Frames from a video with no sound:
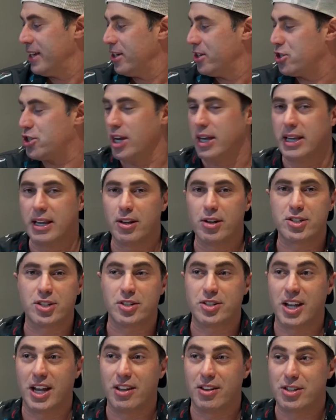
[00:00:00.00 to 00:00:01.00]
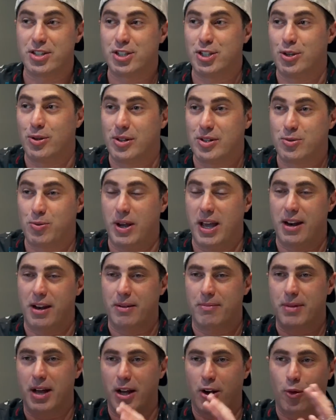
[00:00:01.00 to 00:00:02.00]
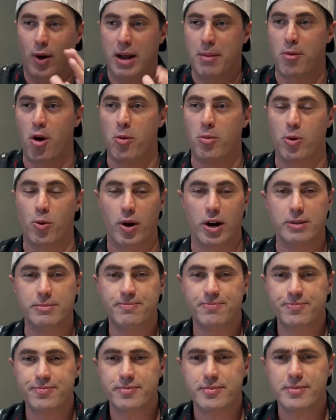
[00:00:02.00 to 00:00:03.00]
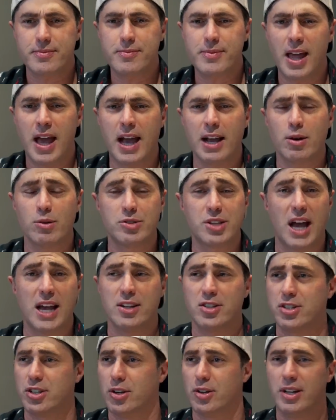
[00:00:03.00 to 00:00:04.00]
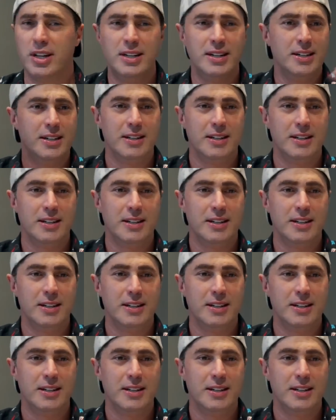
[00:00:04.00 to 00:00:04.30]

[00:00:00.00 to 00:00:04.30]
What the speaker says: Shane Gillis will tell you this too, because we had a great moment where I go, Dice, dude,